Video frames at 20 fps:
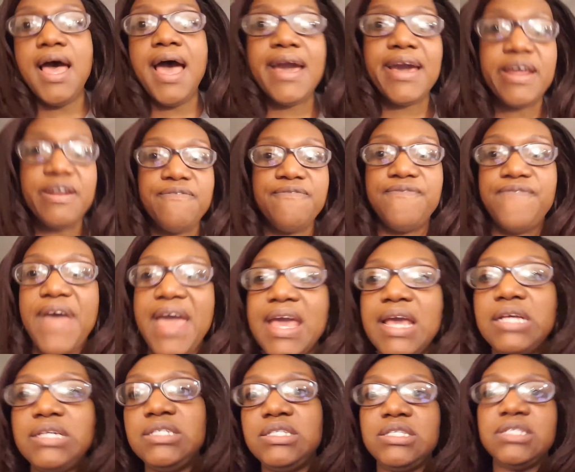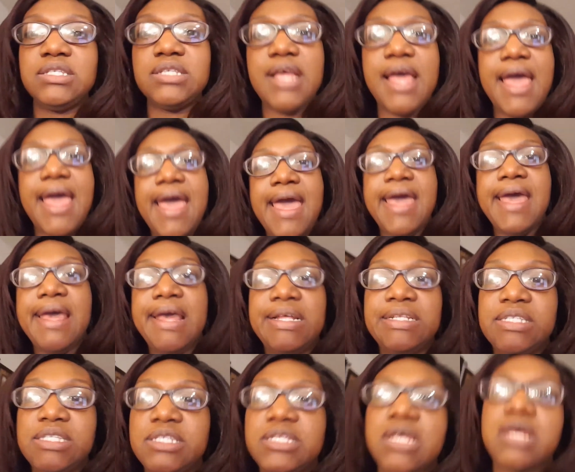got a face
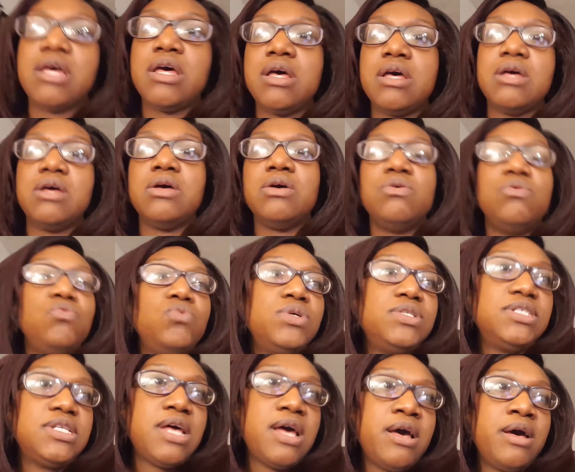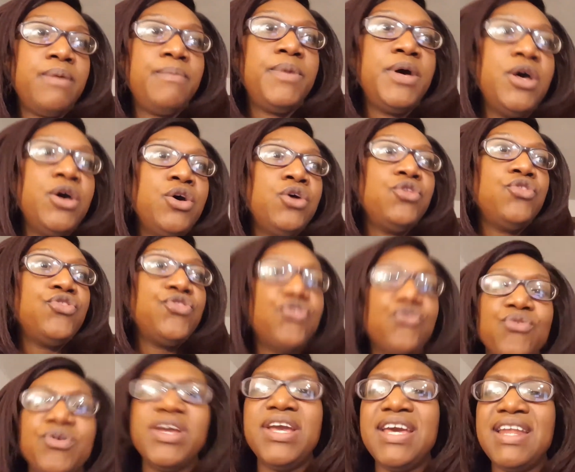at what time?
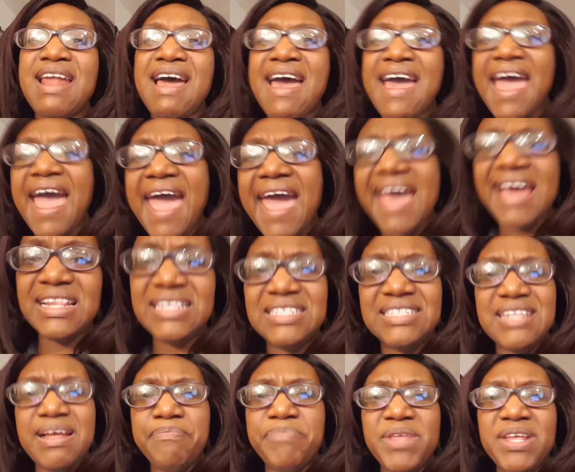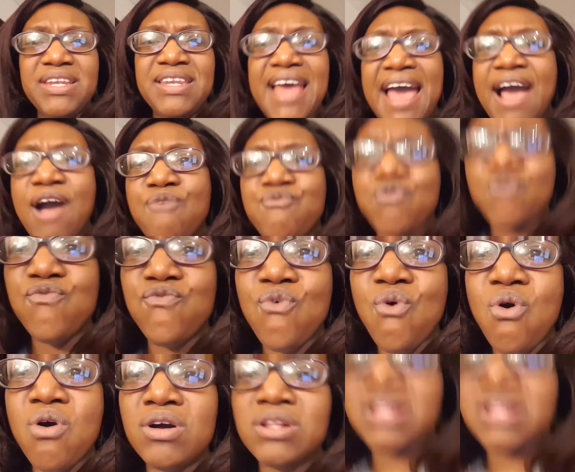3, and I had something down for 4